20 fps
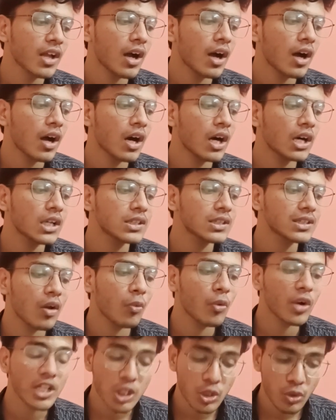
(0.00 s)
a
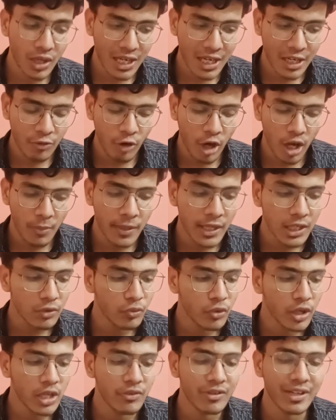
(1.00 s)
virtual environment
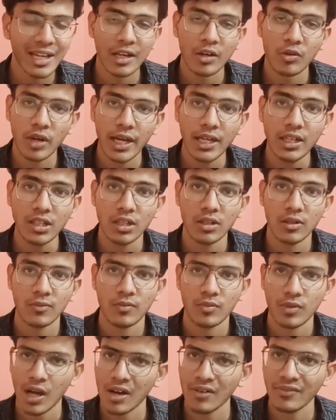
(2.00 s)
where we can write
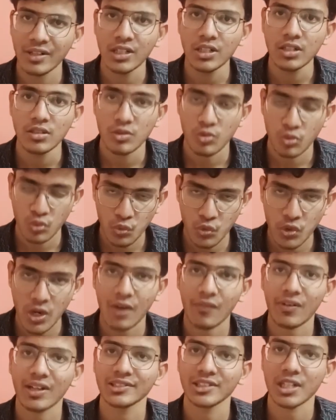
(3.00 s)
our
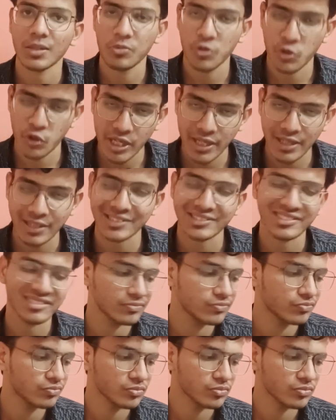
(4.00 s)
JavaScript JS.